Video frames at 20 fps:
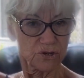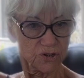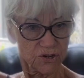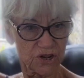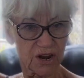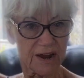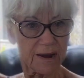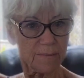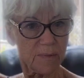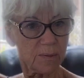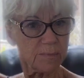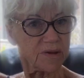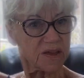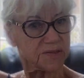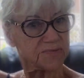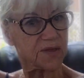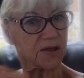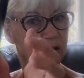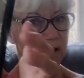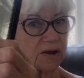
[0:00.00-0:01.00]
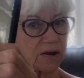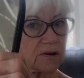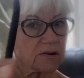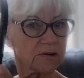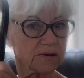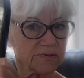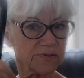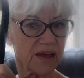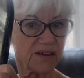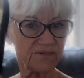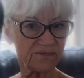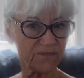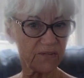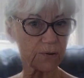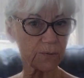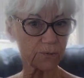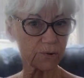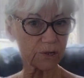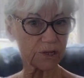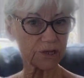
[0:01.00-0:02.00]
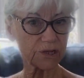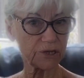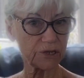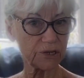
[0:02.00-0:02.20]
jam them in there and they fit really